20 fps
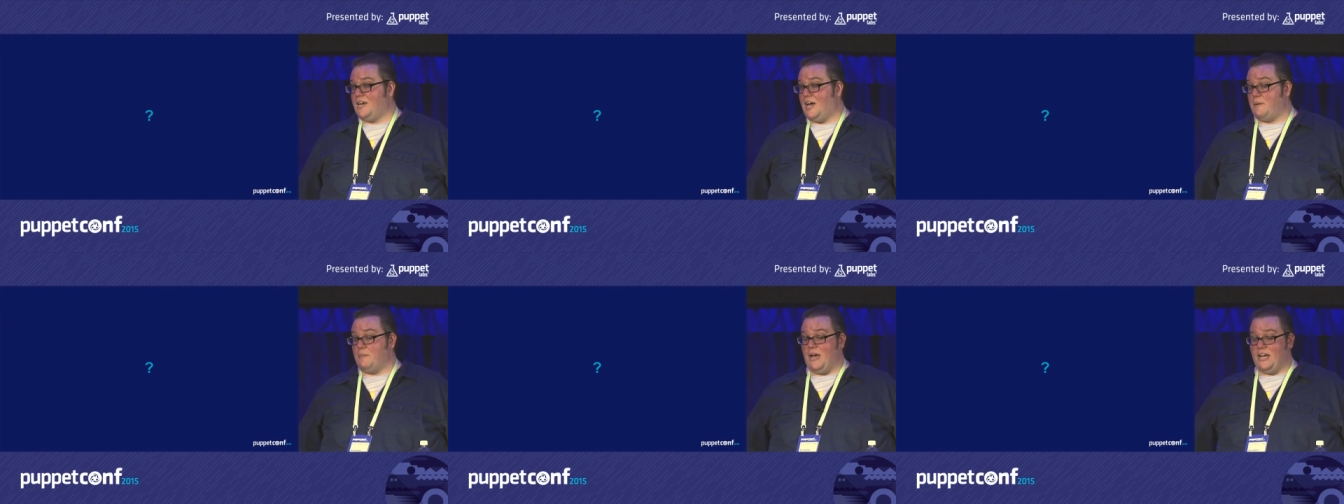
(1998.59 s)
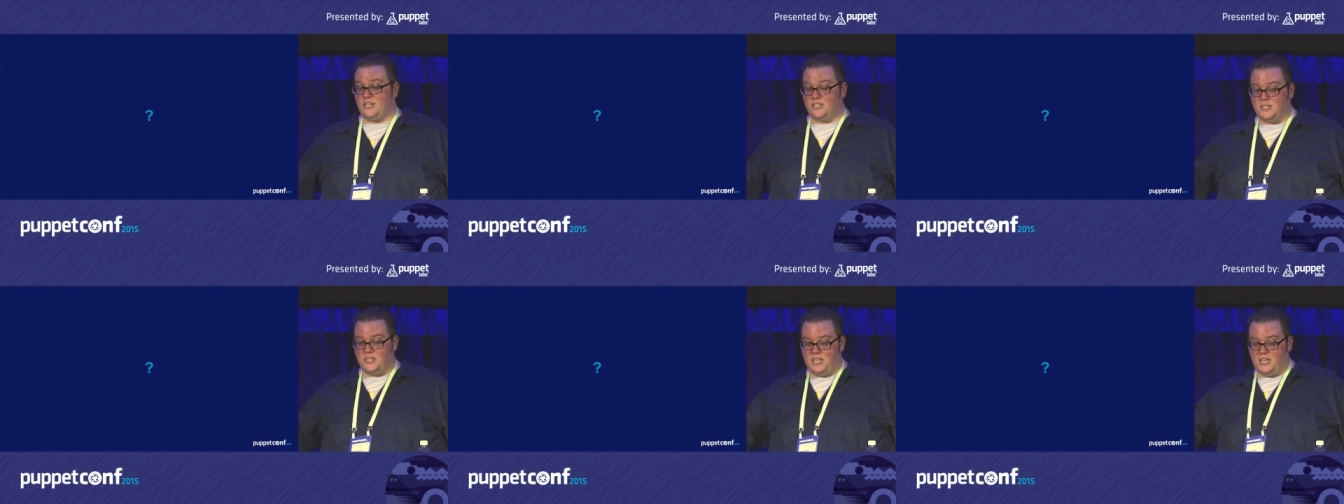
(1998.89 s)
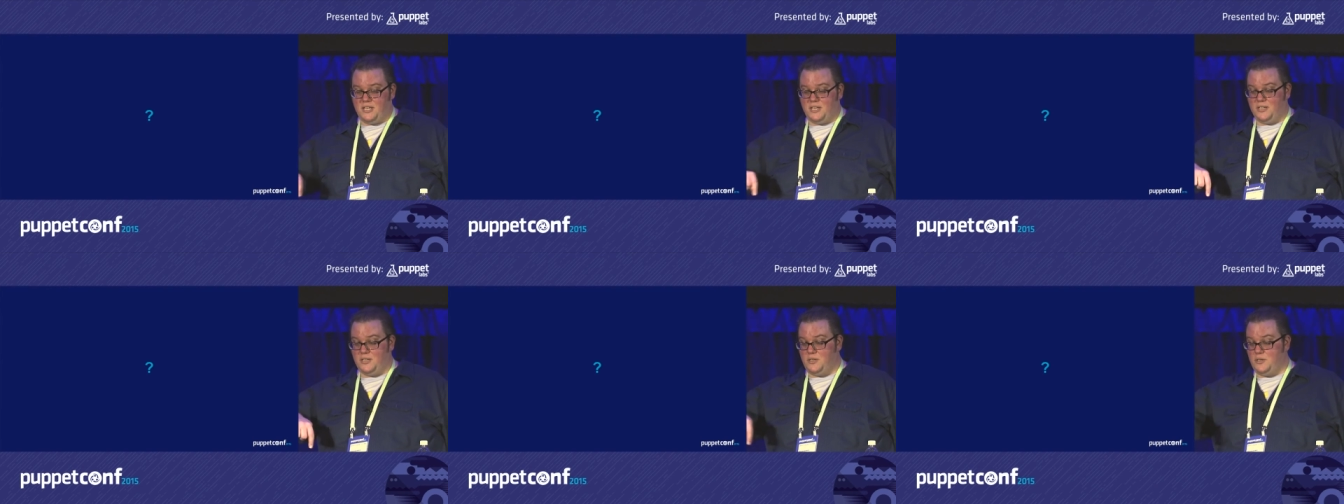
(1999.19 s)
I'm actually
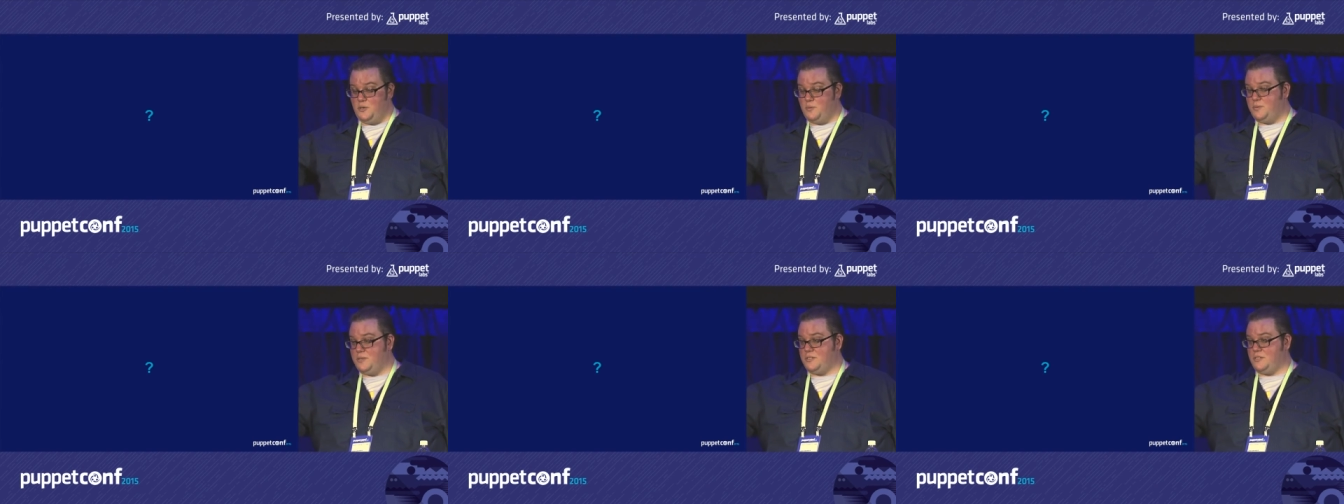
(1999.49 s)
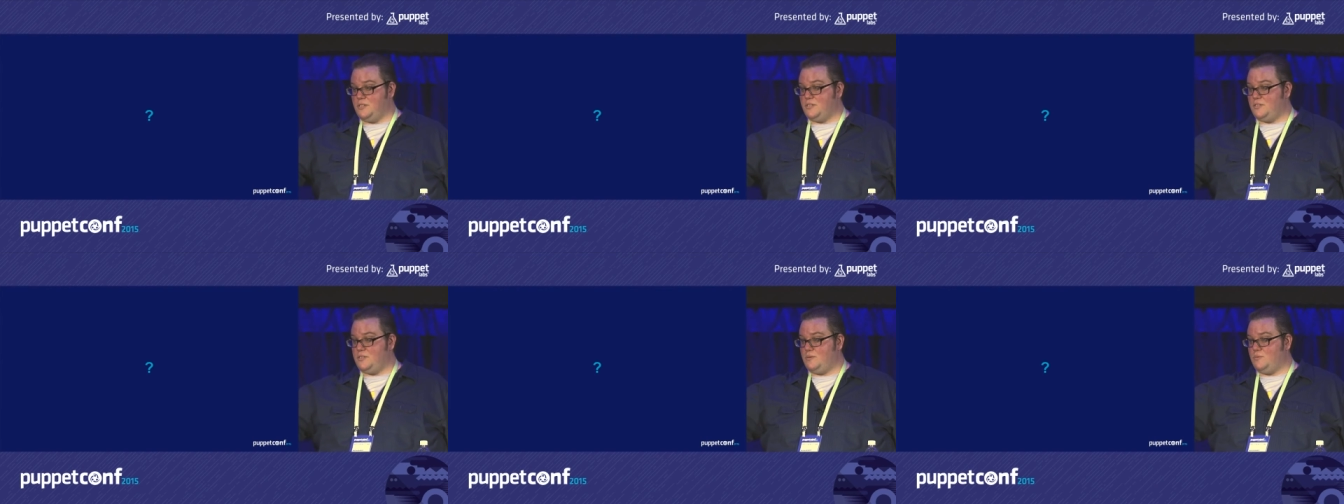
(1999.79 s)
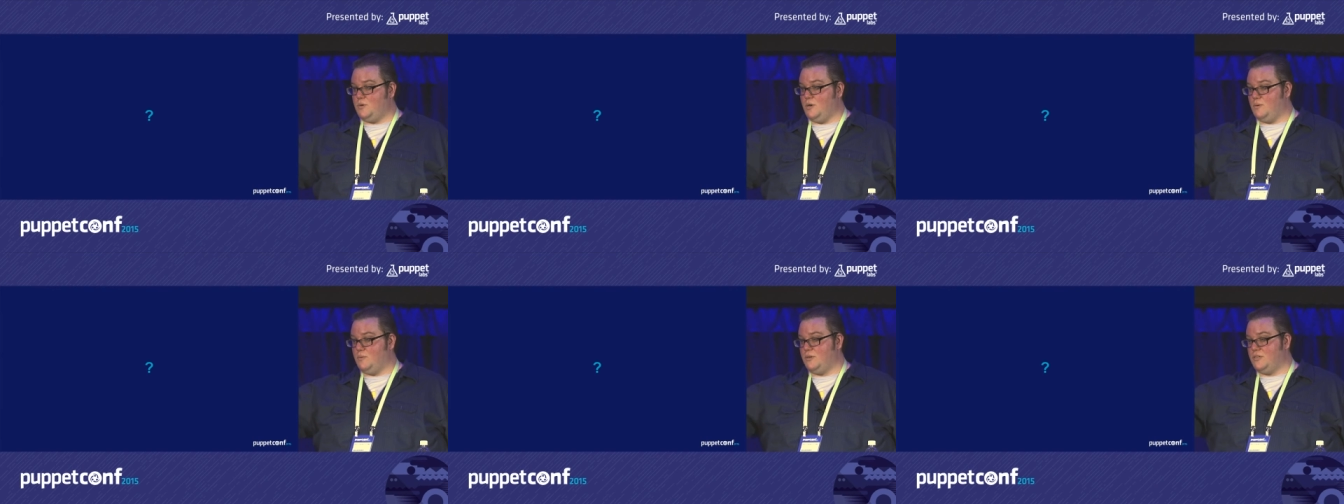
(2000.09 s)
in a new
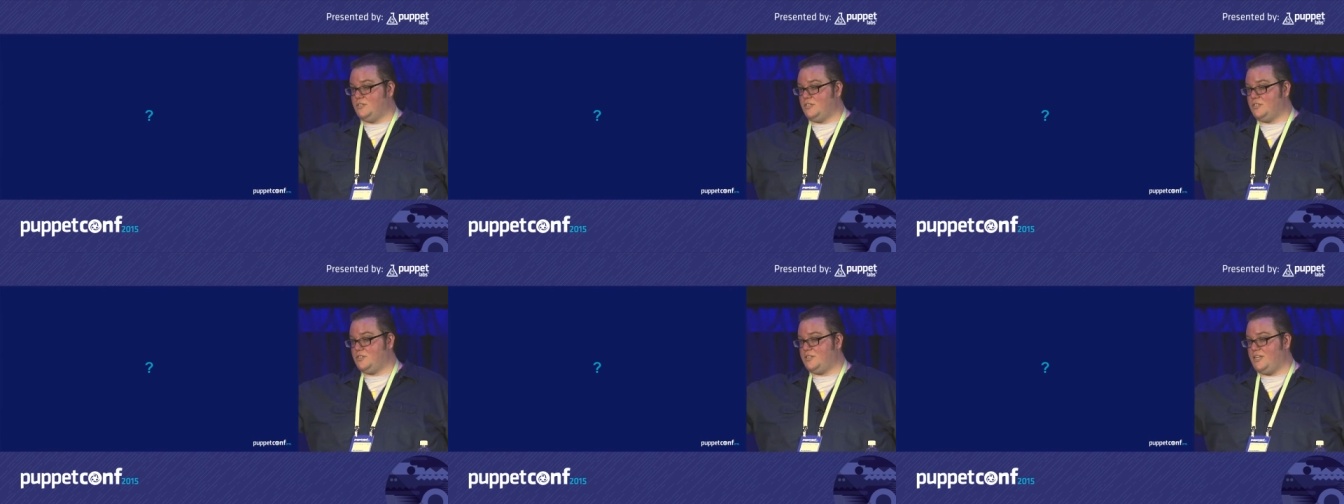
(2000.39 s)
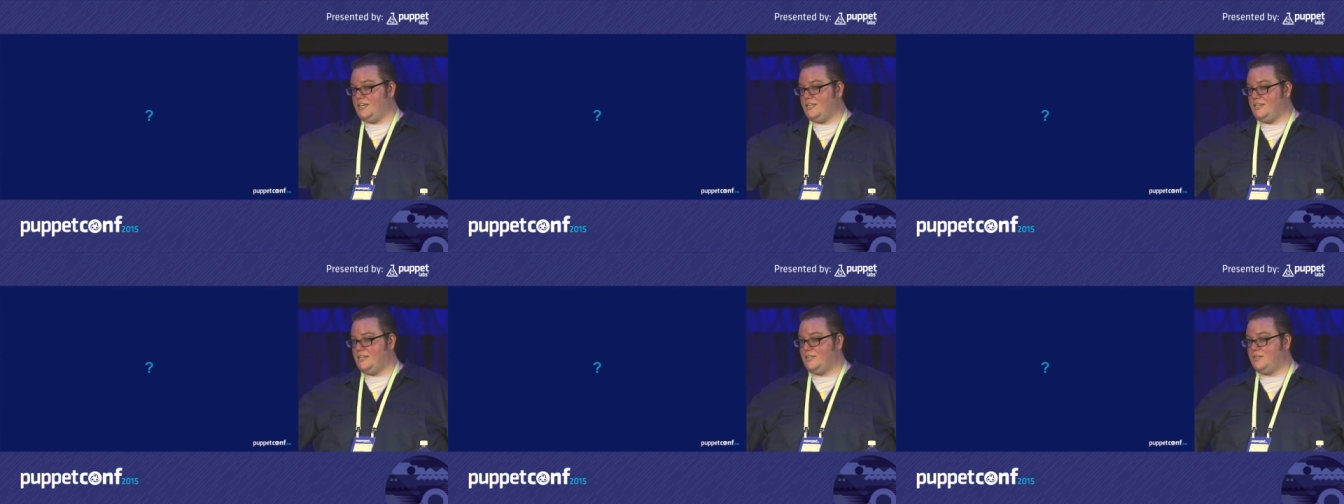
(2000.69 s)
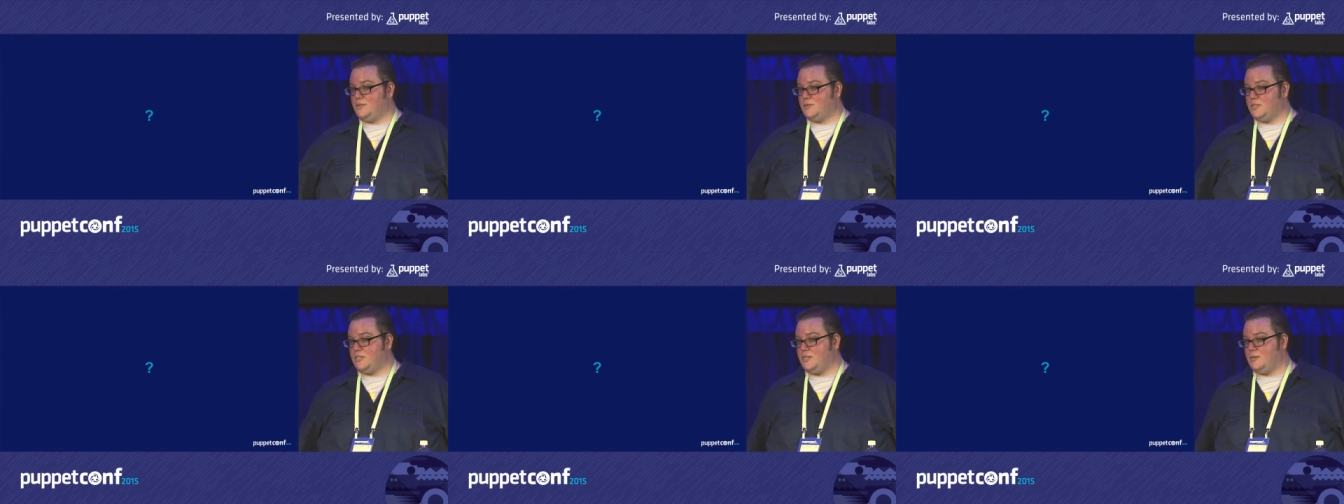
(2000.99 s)
position where we're just standing
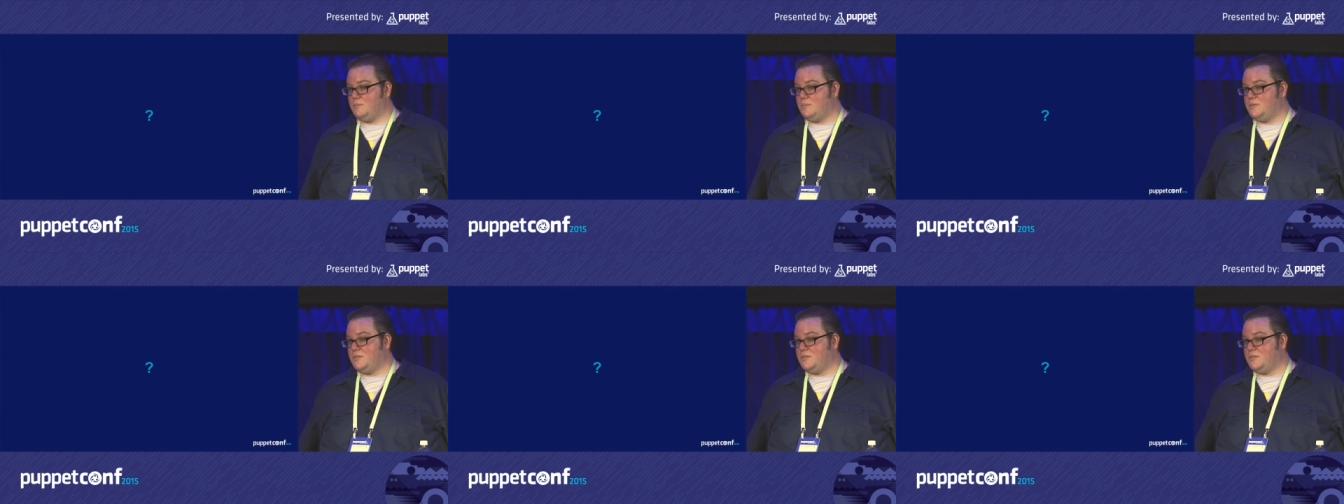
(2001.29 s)
those up.